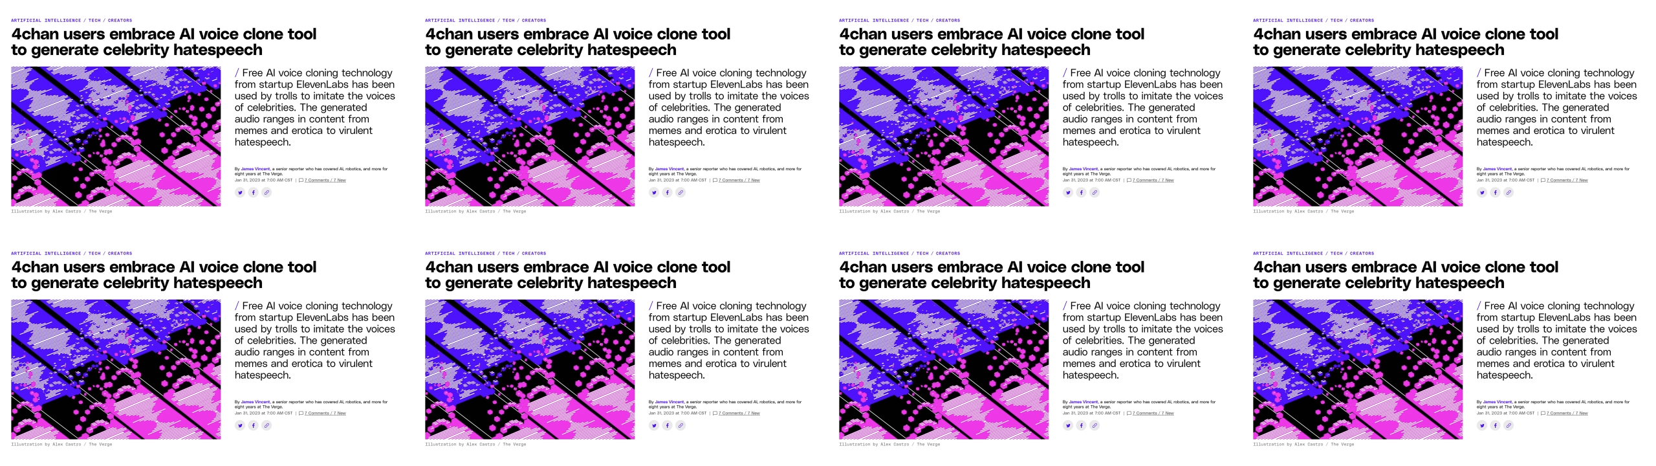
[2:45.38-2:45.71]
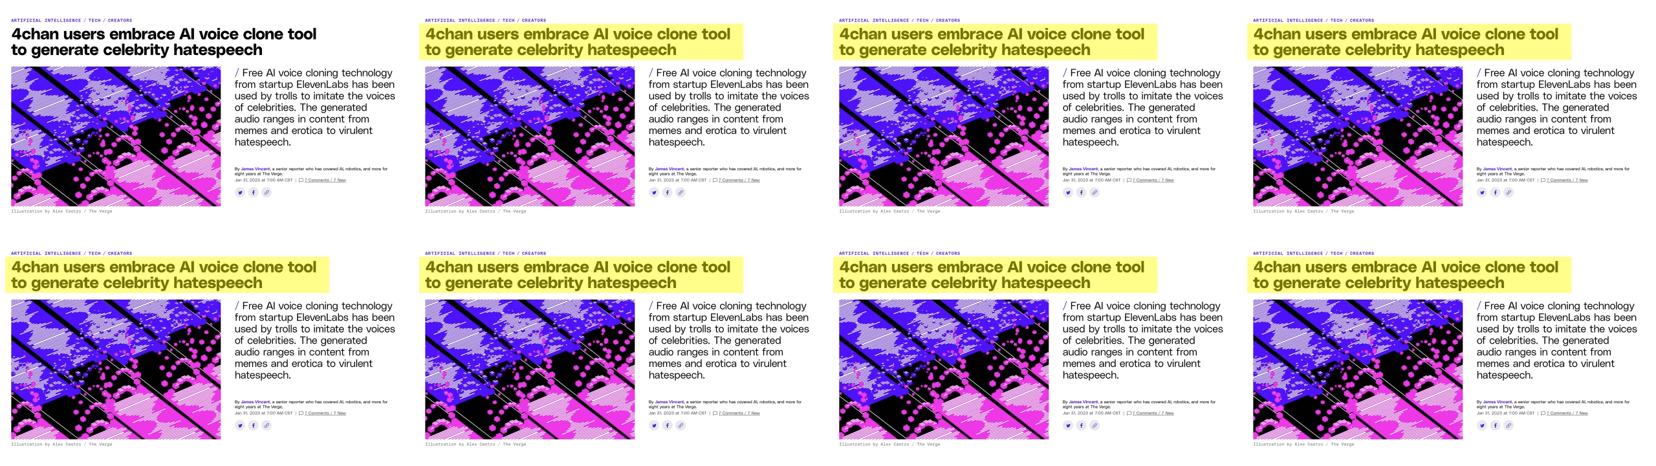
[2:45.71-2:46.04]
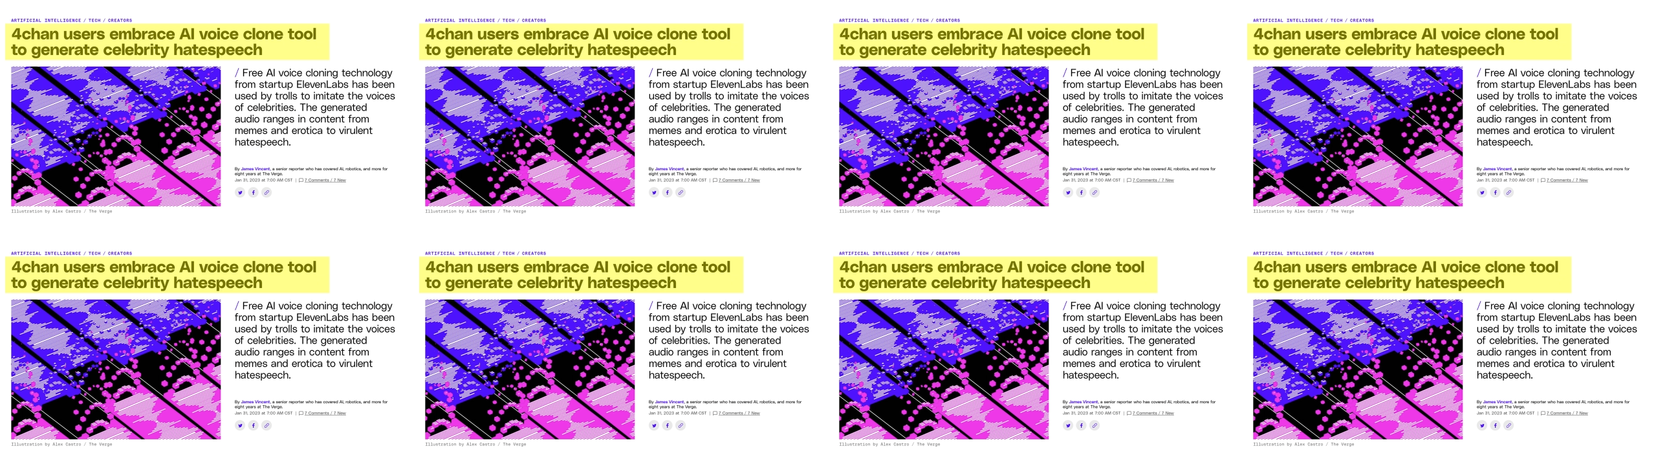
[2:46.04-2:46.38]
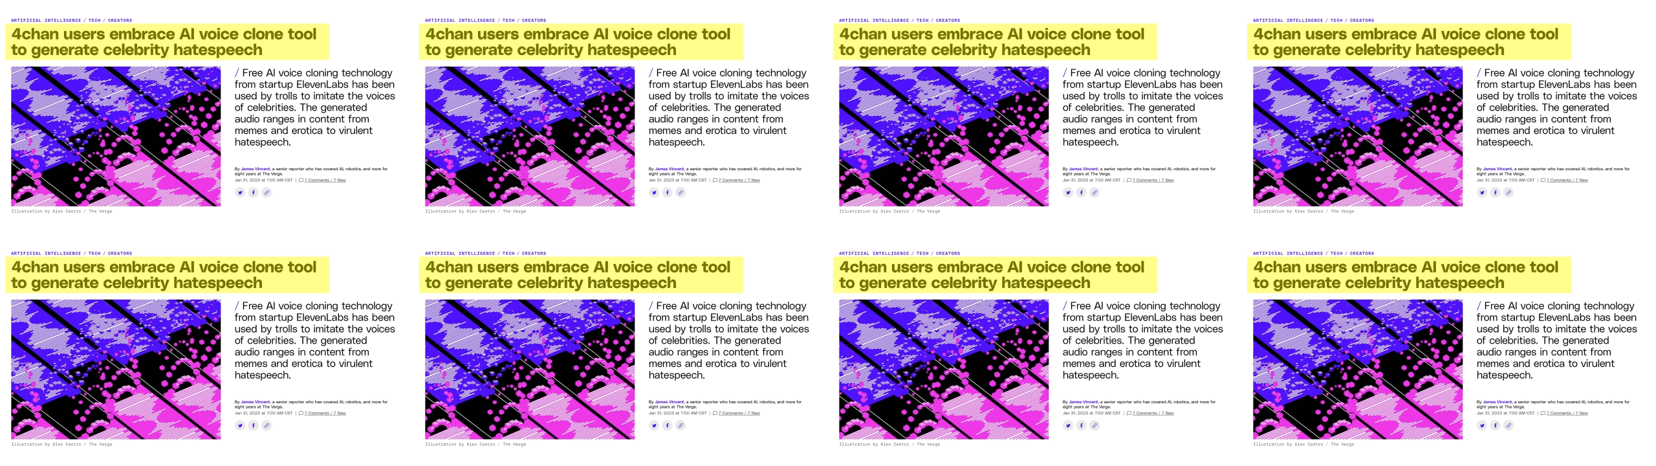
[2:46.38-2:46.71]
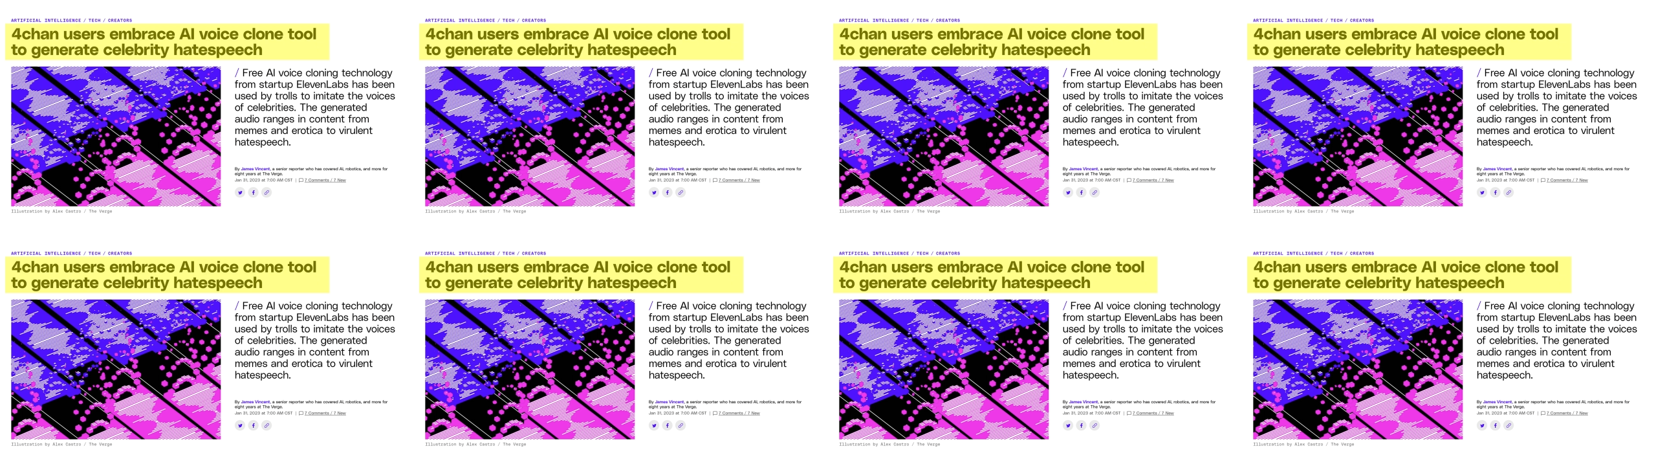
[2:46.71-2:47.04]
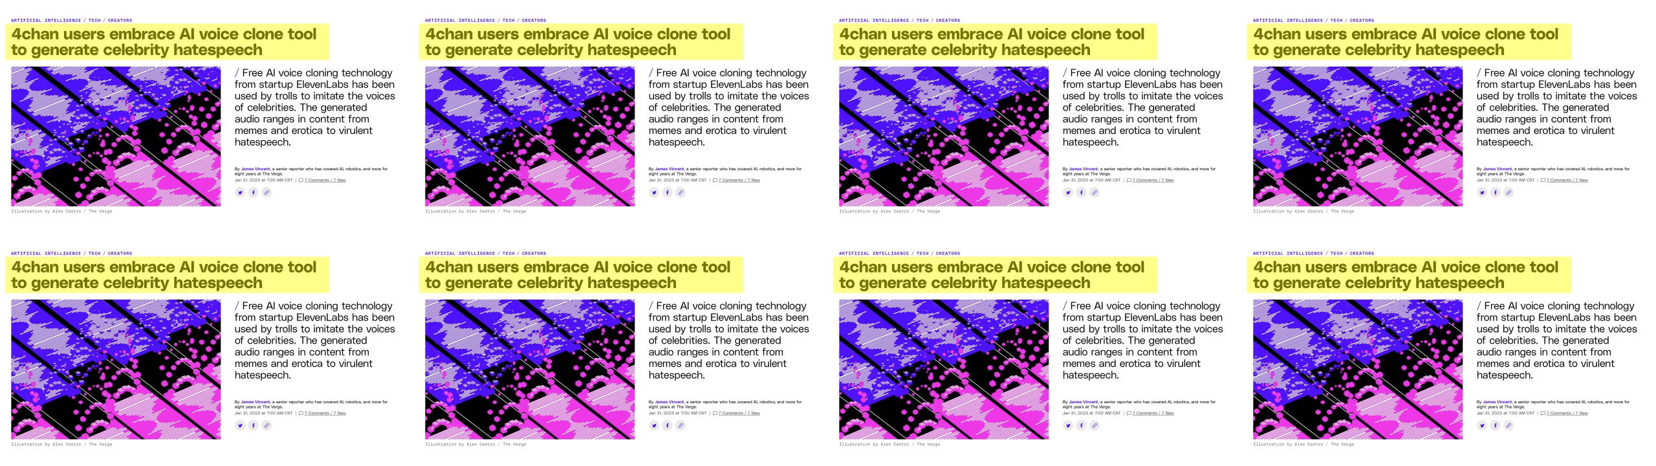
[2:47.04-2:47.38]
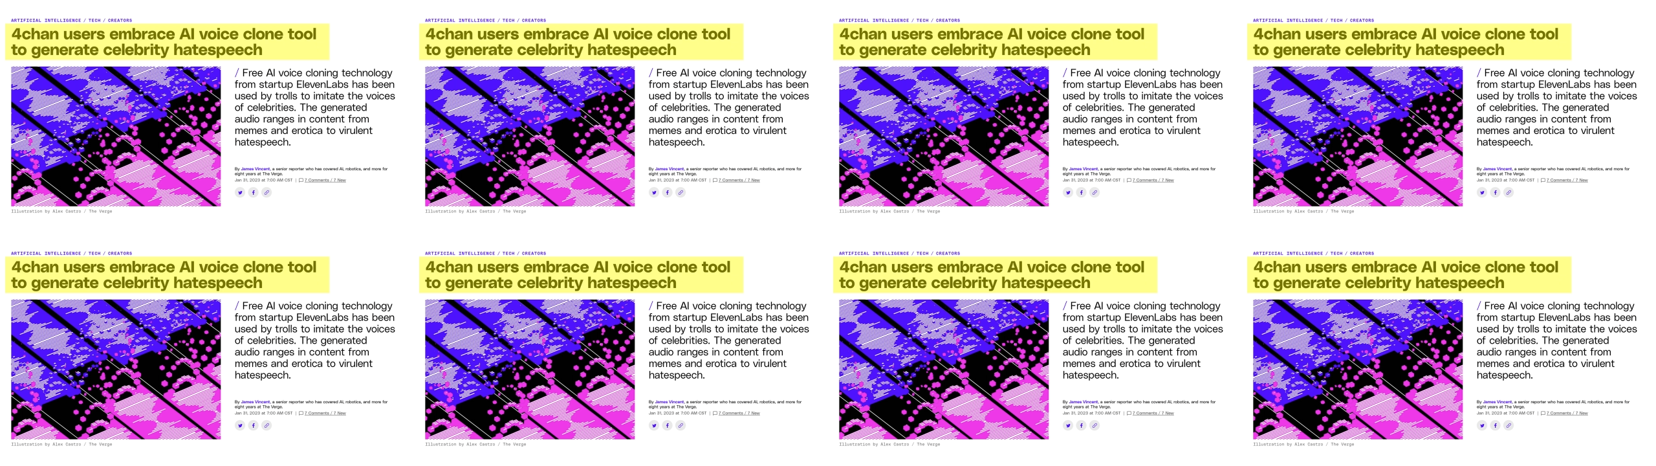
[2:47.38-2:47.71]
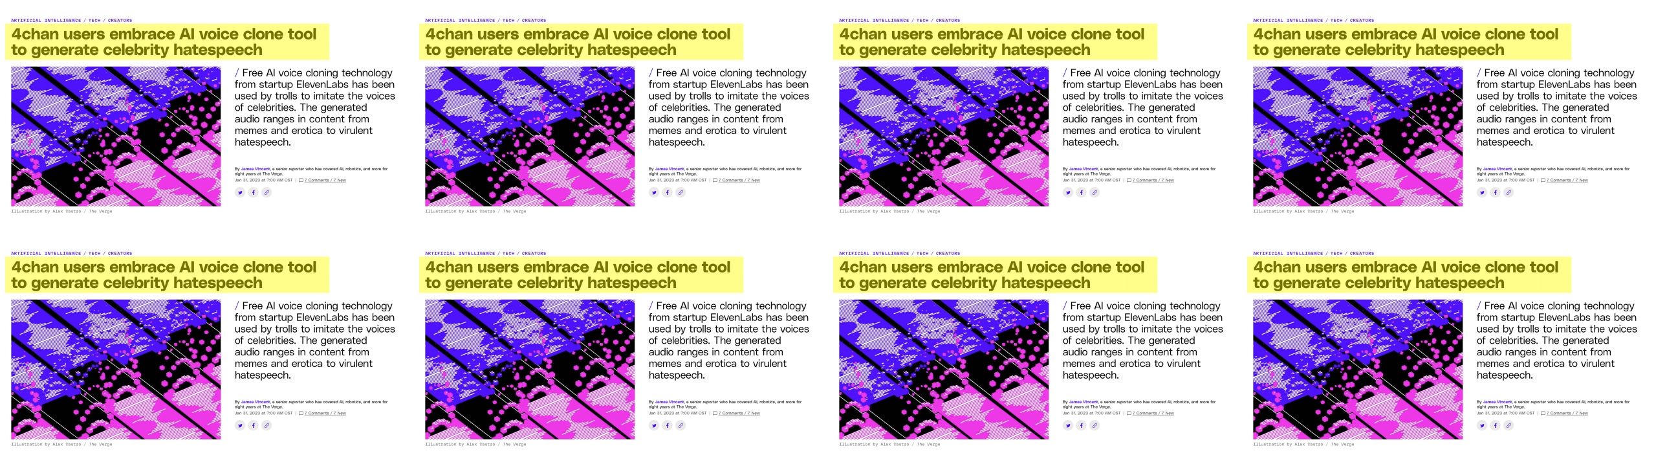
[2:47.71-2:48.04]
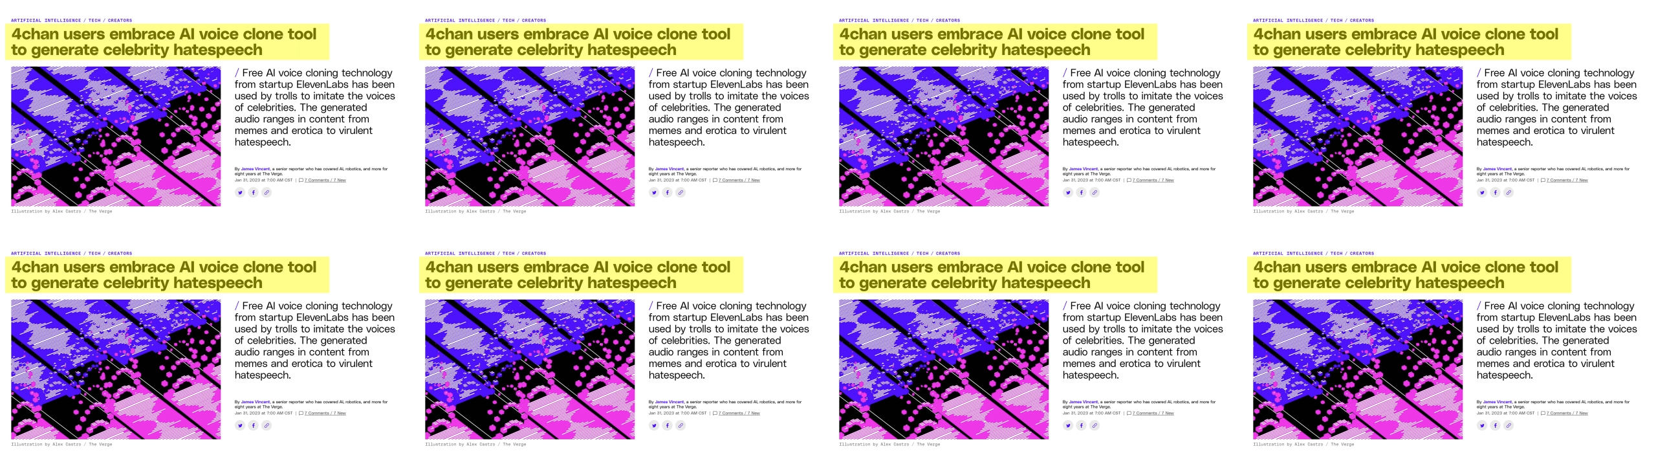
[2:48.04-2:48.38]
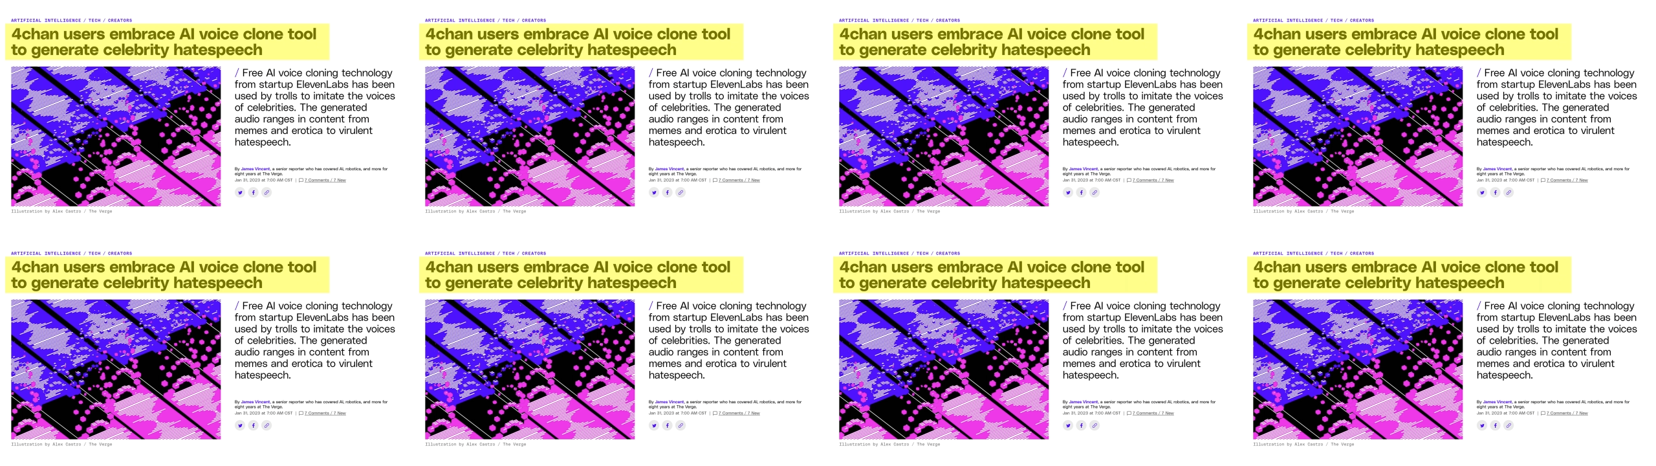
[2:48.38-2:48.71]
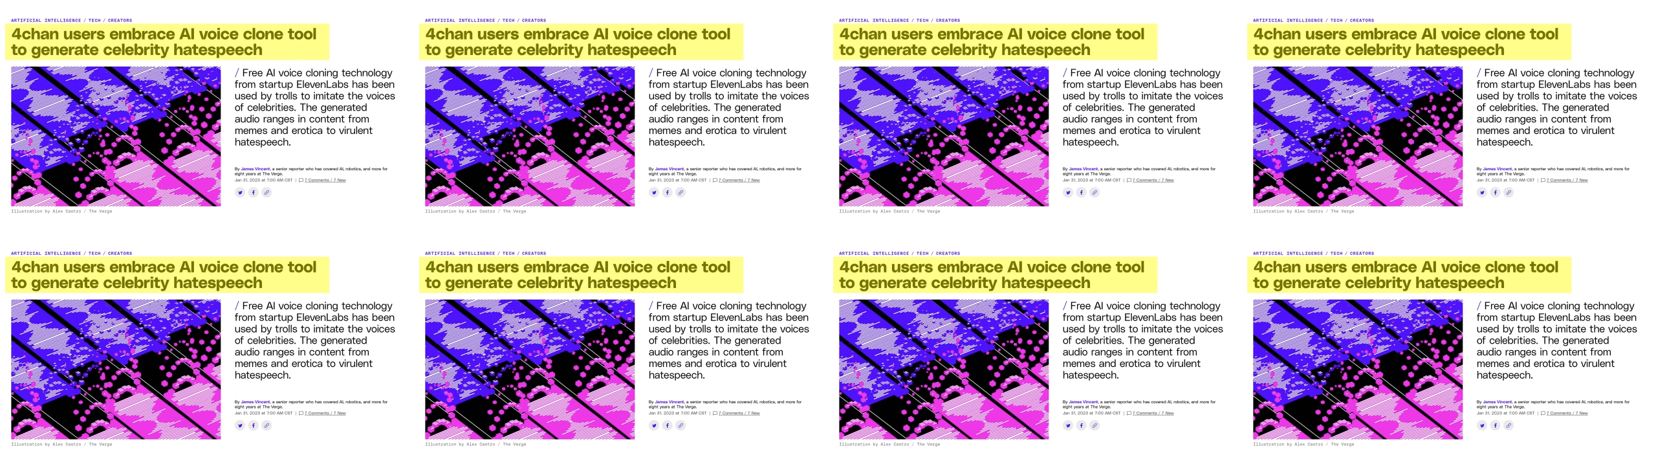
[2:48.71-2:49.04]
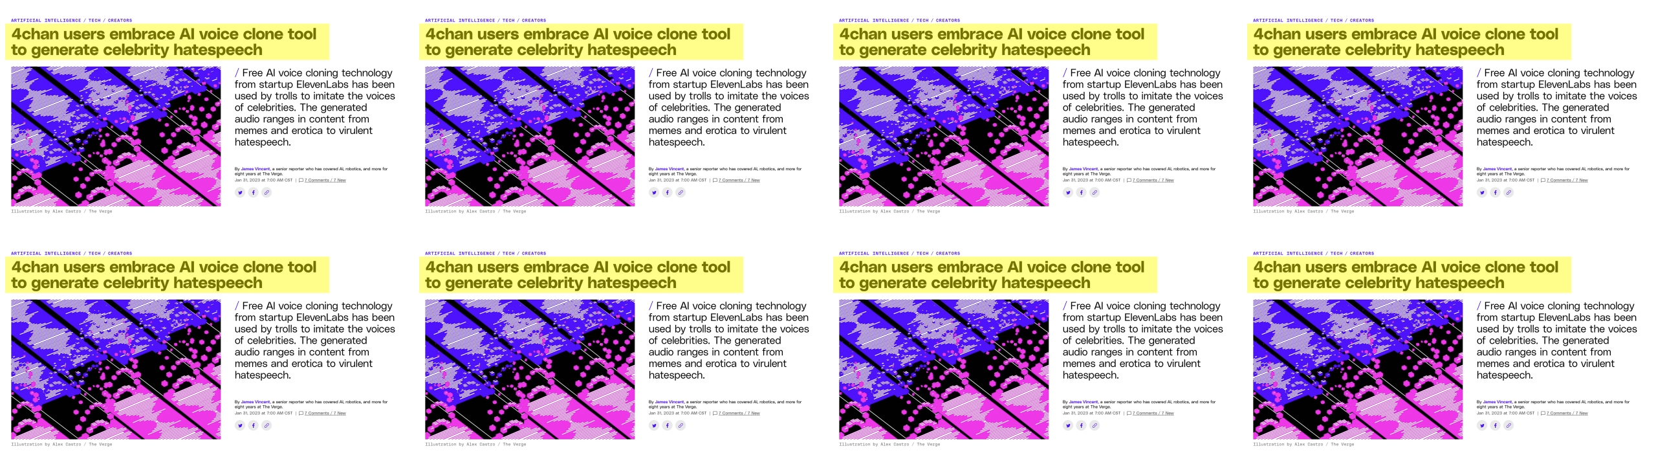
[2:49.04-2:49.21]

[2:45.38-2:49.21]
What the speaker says: No face is visible, so there are no lips to read.